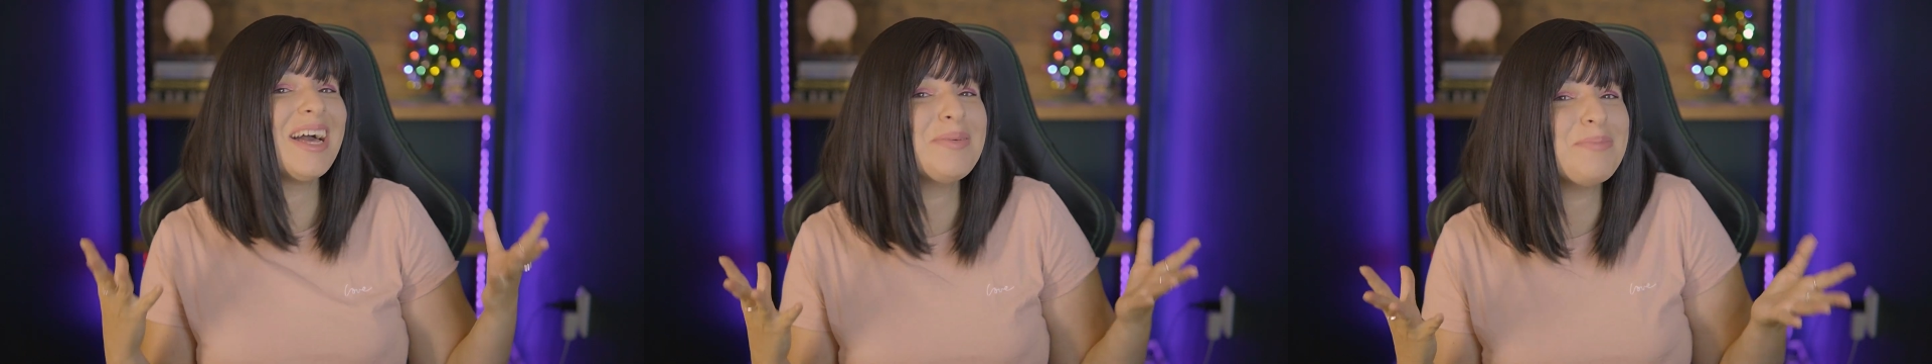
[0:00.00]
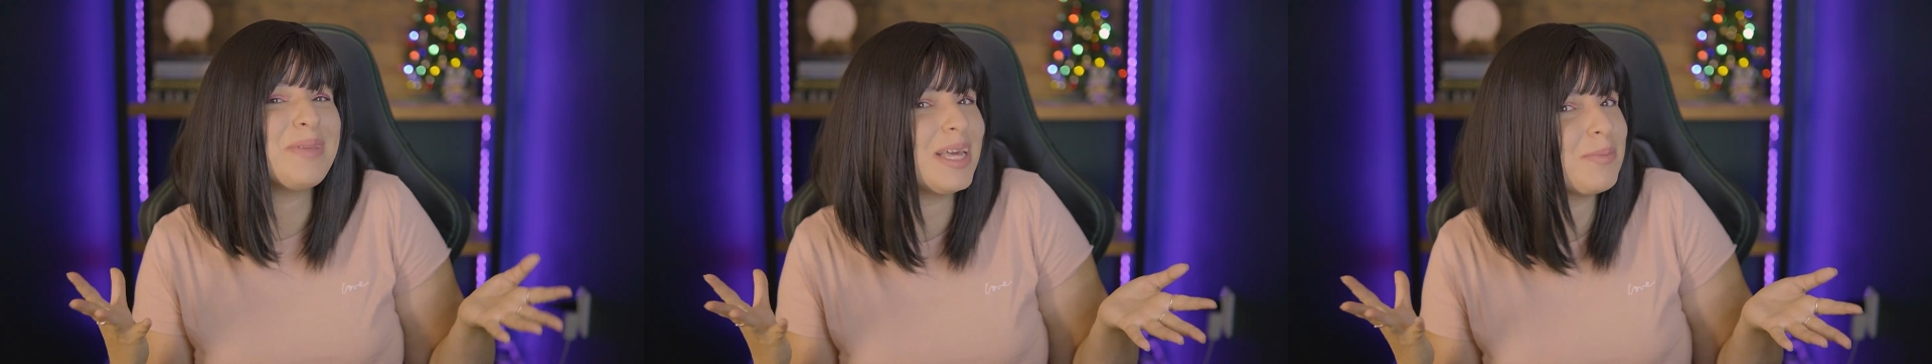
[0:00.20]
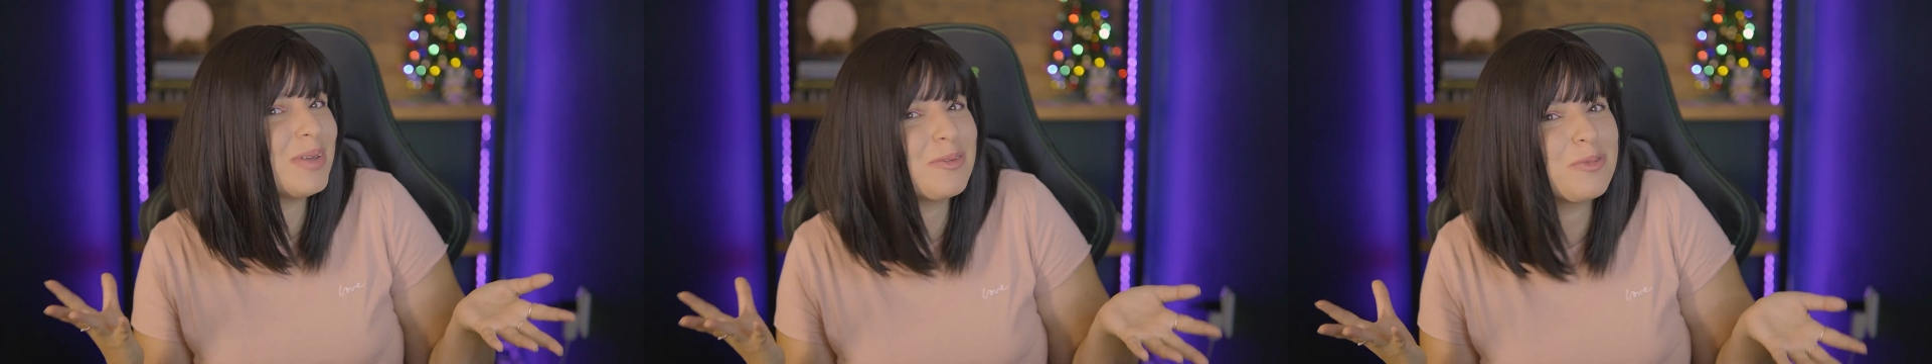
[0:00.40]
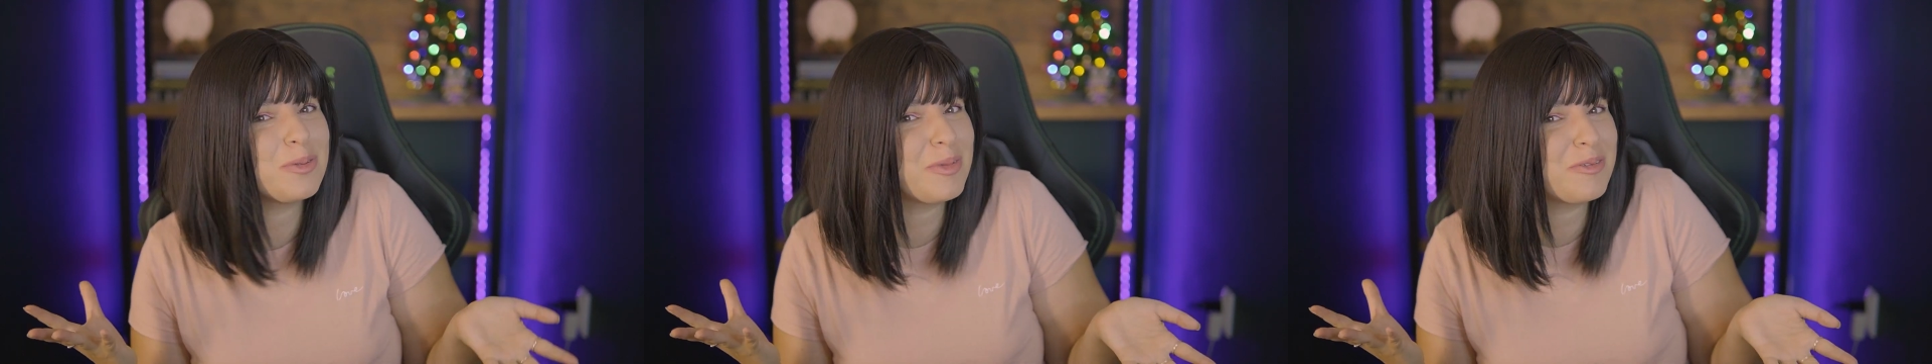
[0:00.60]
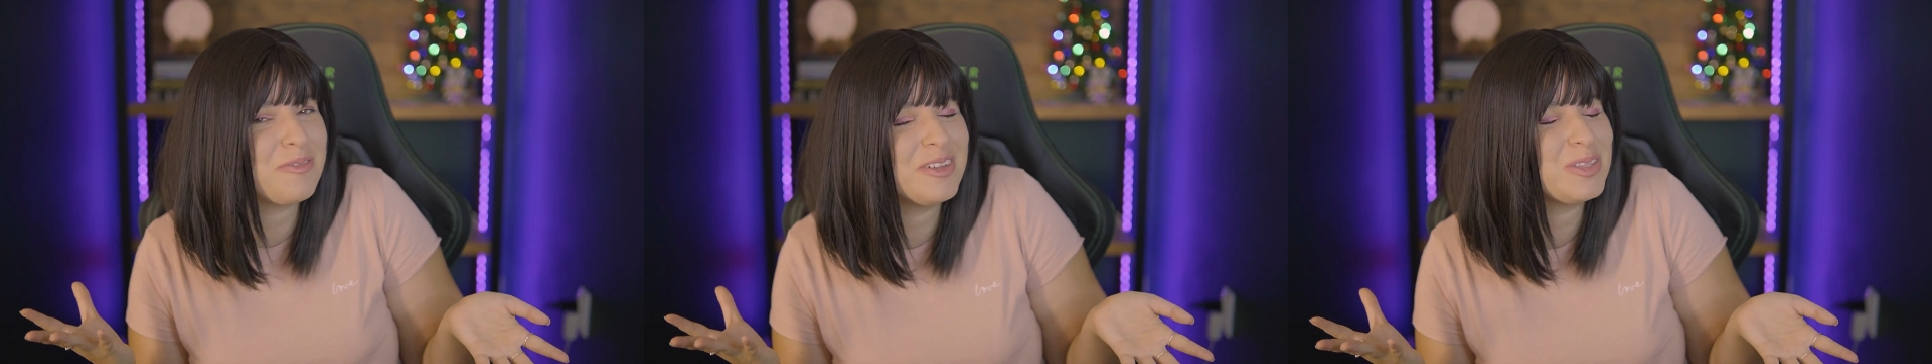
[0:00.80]
maybe it would
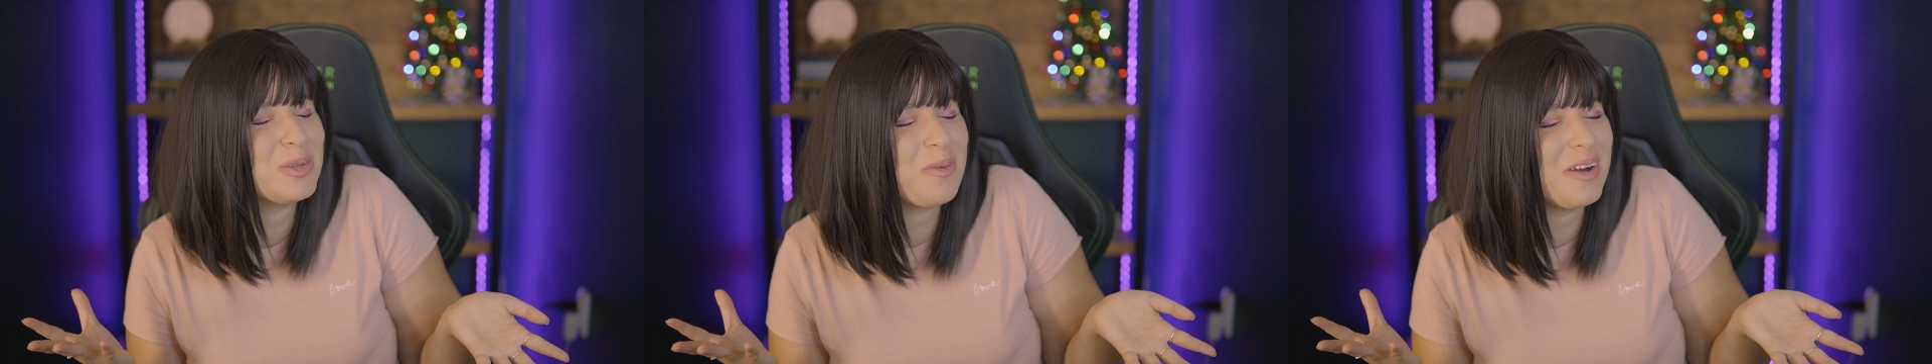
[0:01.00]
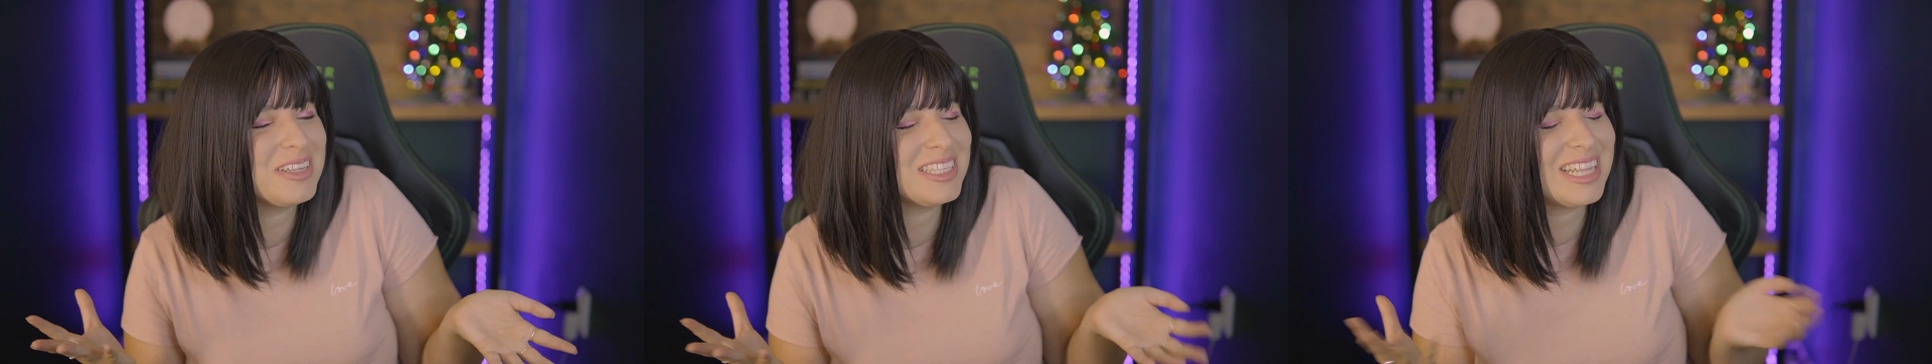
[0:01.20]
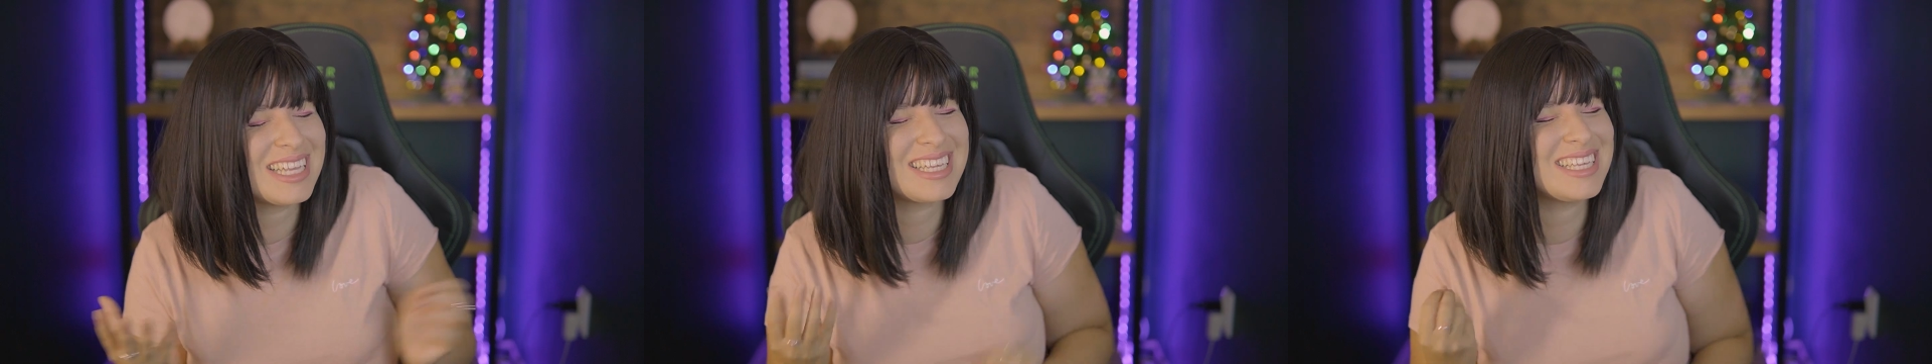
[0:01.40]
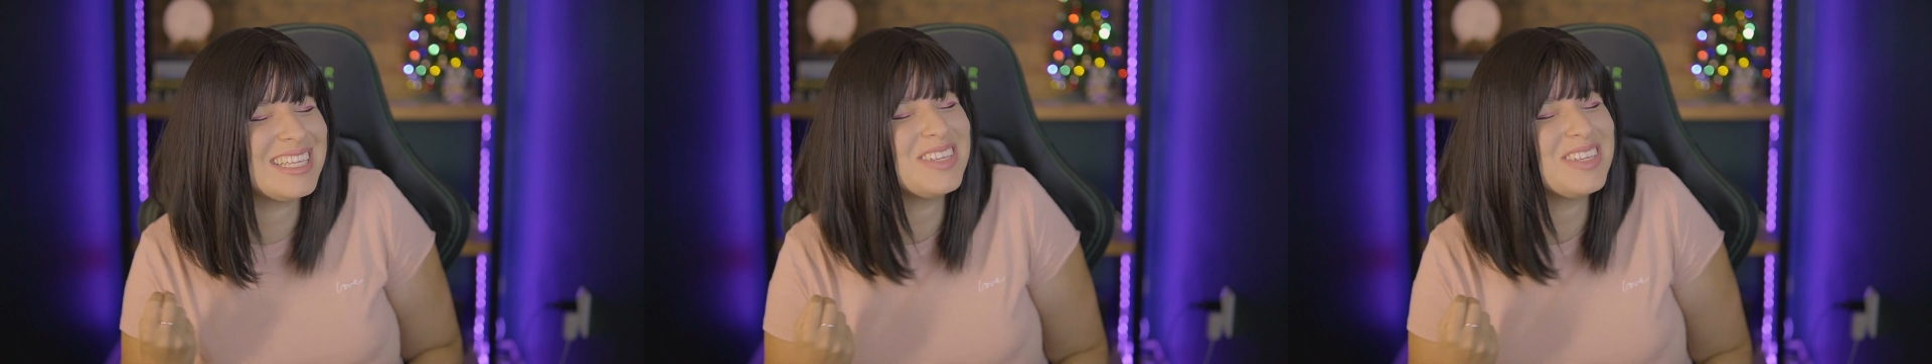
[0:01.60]
be fun to watch, like,